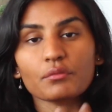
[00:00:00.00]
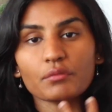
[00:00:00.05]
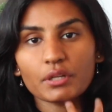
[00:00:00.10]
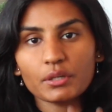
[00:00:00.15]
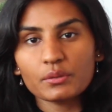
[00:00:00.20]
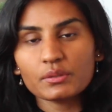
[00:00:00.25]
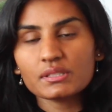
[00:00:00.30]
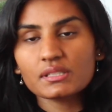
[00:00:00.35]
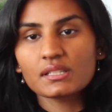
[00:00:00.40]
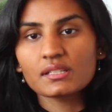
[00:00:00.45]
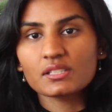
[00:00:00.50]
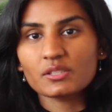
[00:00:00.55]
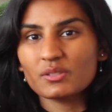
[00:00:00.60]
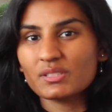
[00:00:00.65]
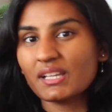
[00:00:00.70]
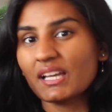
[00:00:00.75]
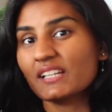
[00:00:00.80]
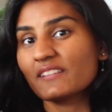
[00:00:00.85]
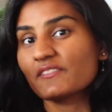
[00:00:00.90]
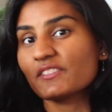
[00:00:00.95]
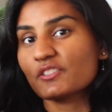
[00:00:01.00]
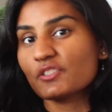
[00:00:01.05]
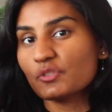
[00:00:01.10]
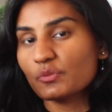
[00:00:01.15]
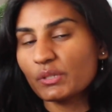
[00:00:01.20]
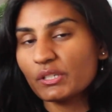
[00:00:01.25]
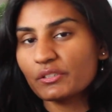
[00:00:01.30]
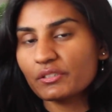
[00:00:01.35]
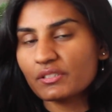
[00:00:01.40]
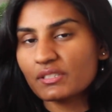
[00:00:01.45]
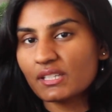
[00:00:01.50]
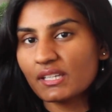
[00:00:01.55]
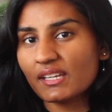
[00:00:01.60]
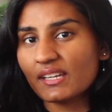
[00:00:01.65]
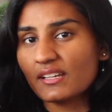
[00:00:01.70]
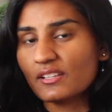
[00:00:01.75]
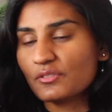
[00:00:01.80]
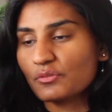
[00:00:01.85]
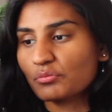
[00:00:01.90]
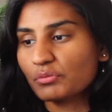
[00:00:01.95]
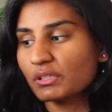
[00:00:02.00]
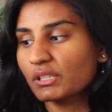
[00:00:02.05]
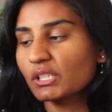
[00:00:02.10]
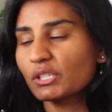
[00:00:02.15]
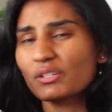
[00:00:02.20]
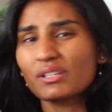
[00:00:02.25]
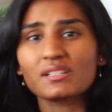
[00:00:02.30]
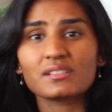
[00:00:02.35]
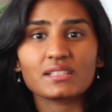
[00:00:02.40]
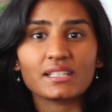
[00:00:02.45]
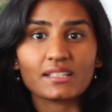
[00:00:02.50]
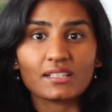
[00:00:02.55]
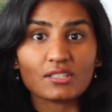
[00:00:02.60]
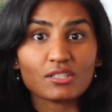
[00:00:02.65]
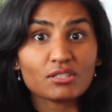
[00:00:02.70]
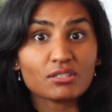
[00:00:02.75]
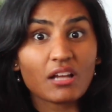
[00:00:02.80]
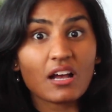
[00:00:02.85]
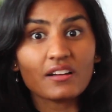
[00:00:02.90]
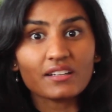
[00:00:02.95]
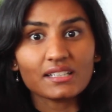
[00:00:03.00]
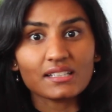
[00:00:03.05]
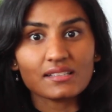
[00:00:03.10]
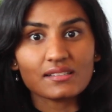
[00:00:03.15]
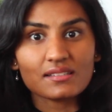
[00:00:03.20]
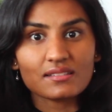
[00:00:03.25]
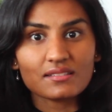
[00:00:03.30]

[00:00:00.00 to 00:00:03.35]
throat. So it's kind of a sweeter tea. It's really good as like a stocking